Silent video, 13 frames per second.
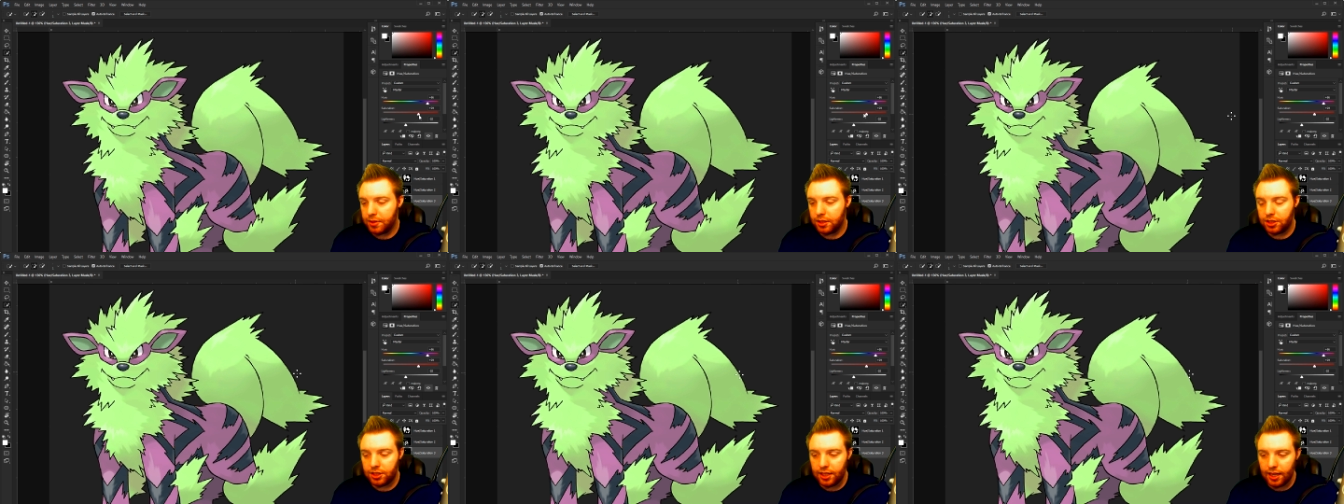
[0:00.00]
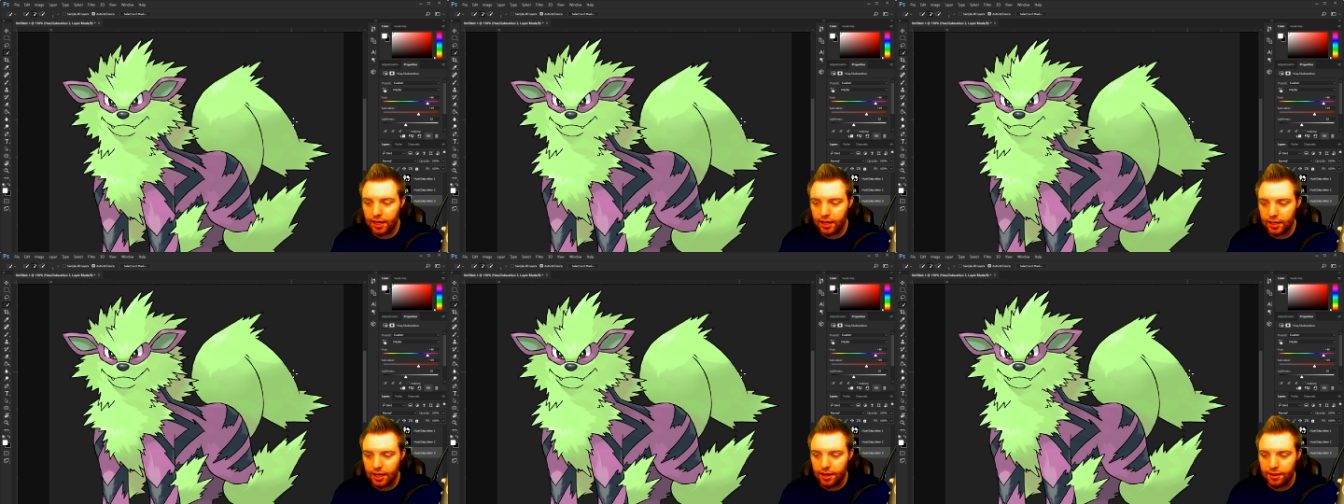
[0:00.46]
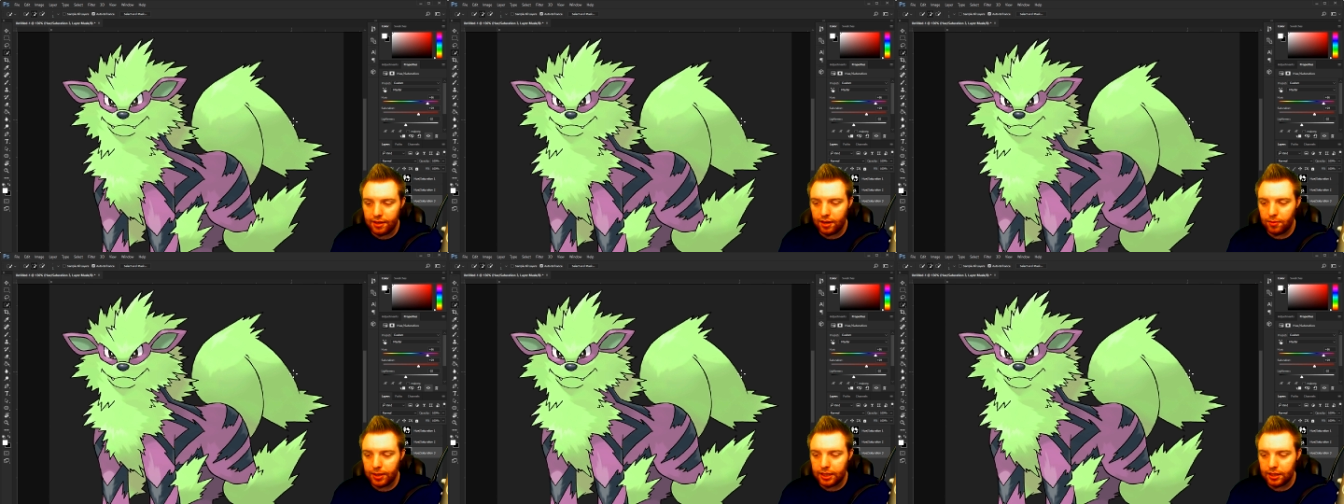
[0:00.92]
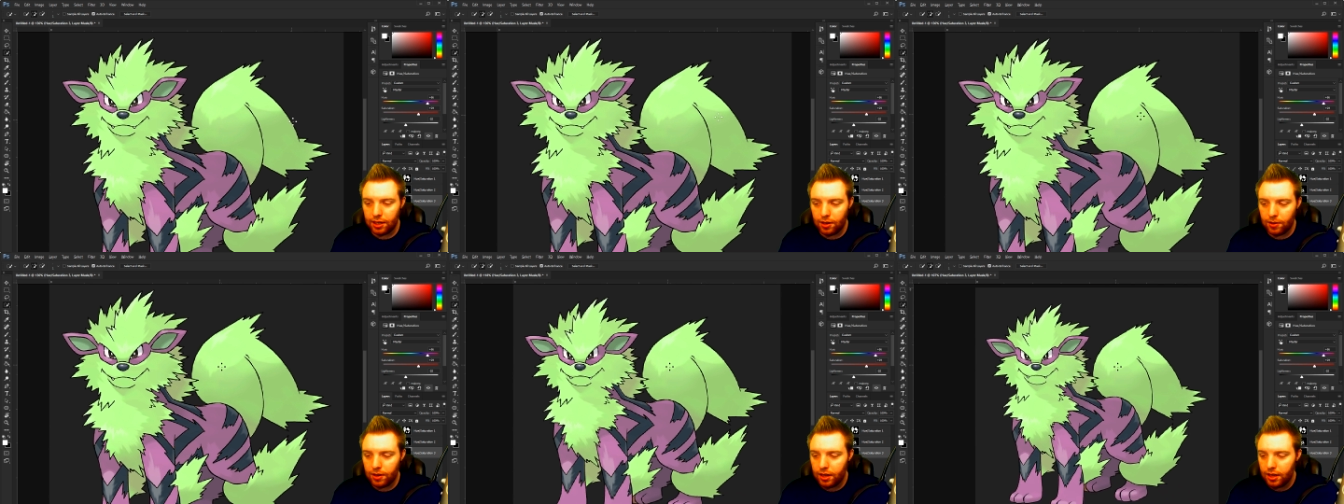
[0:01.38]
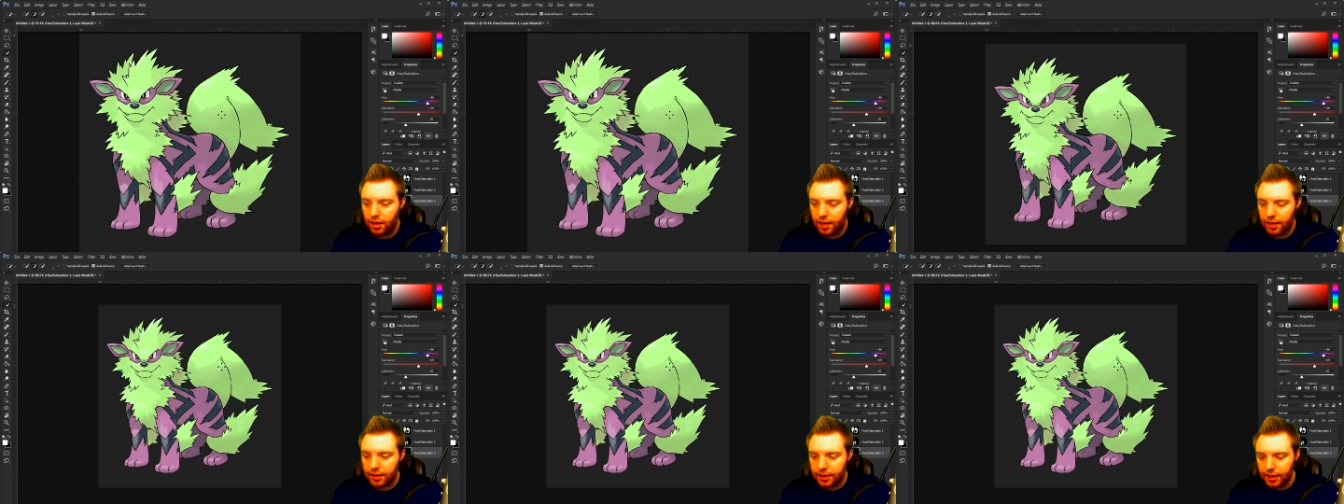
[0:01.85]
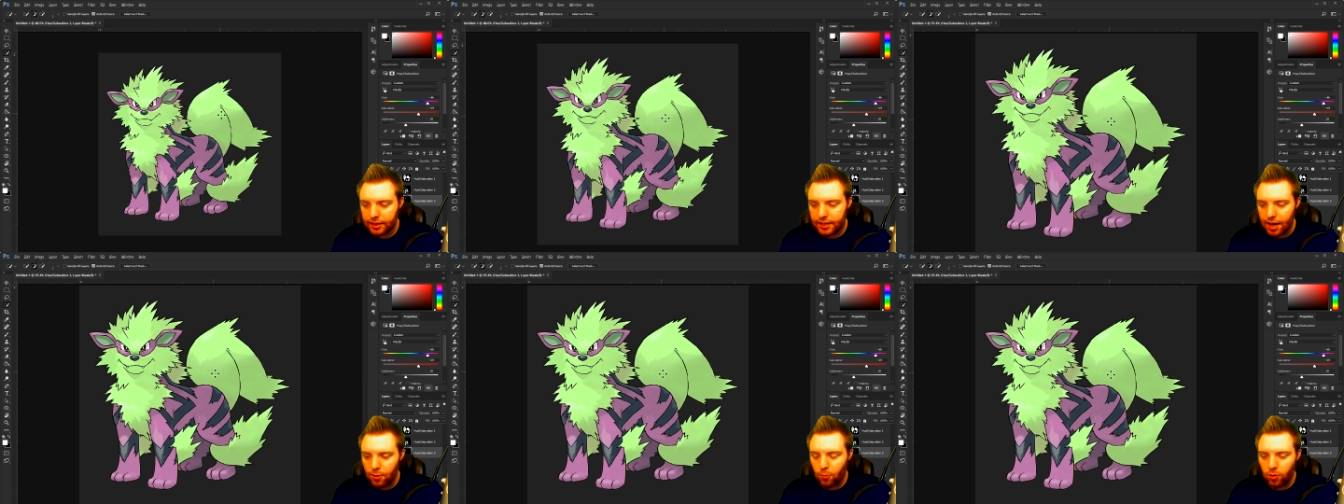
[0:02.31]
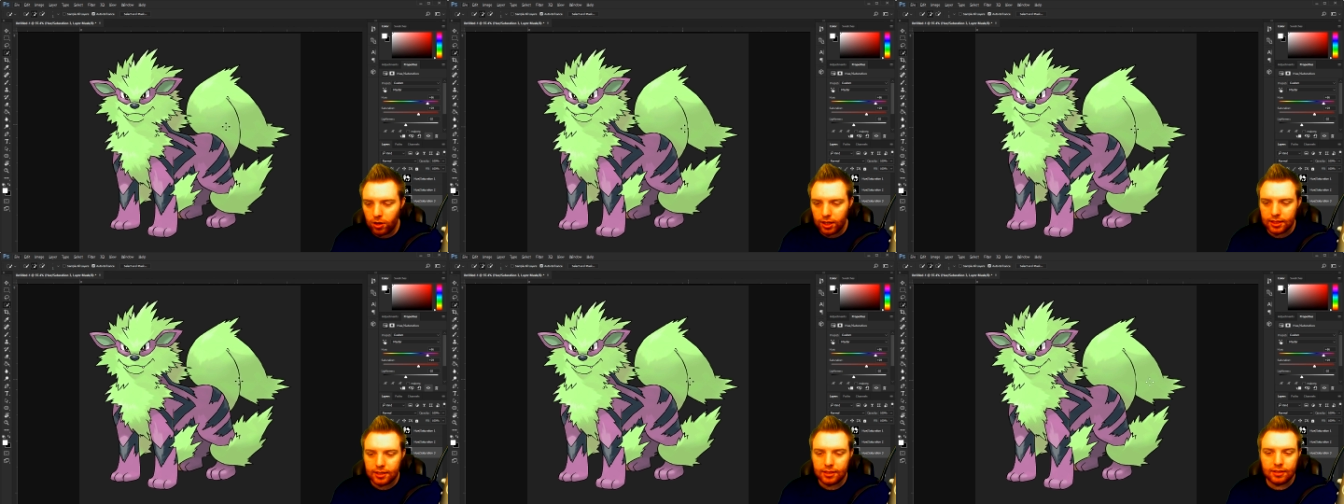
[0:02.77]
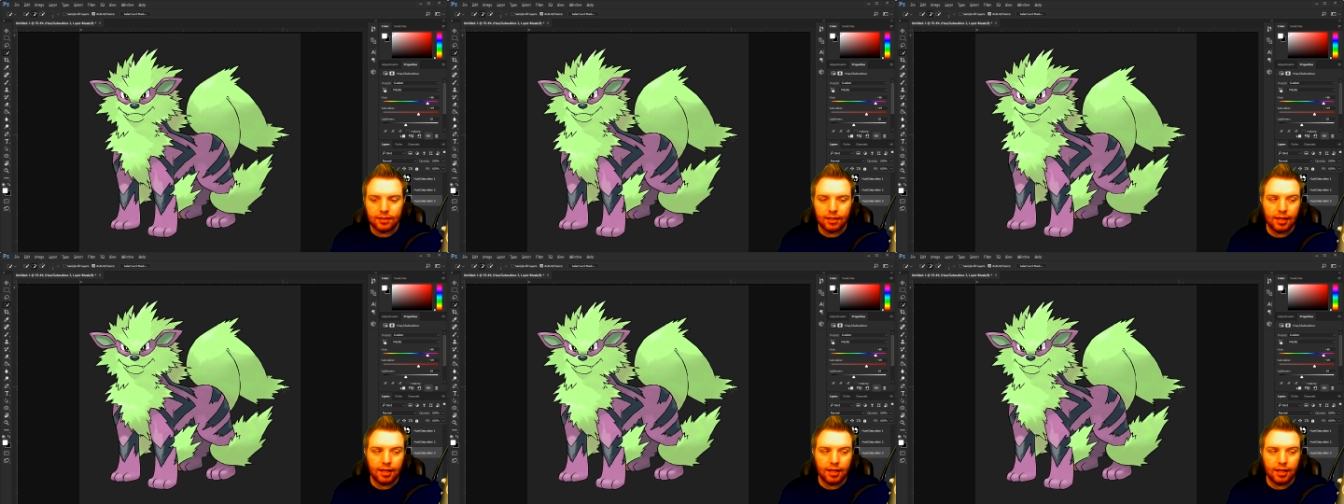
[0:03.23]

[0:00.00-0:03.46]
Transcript: shade, and there we go. I think that works.